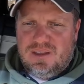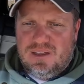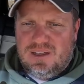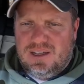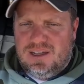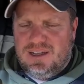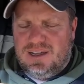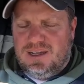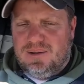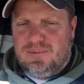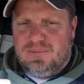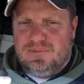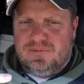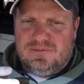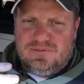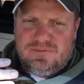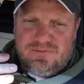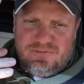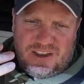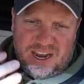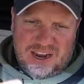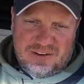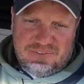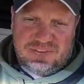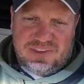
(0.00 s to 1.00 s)
Um,
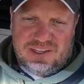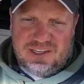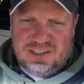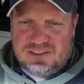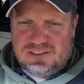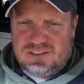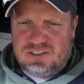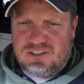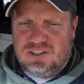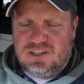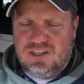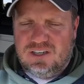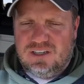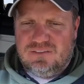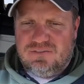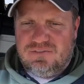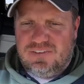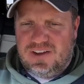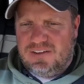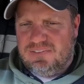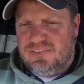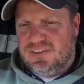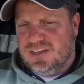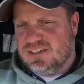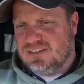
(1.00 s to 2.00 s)
five things are good,
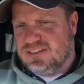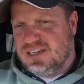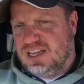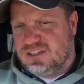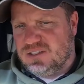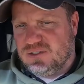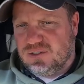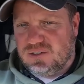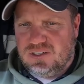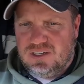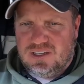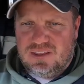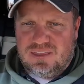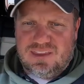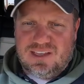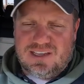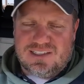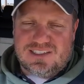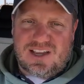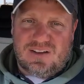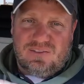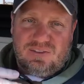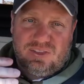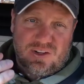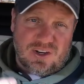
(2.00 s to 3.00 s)
five things not so good,
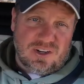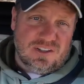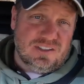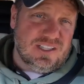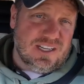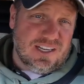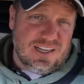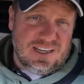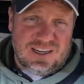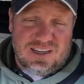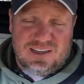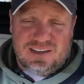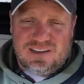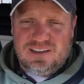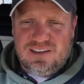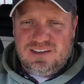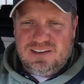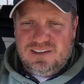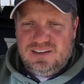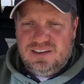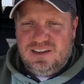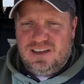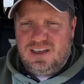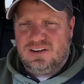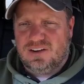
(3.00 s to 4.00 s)
things I've learned today,
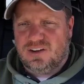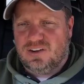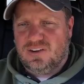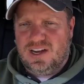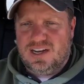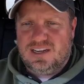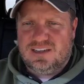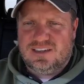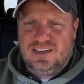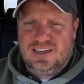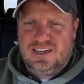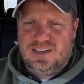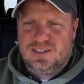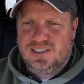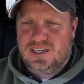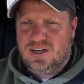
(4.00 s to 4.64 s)
had a great day.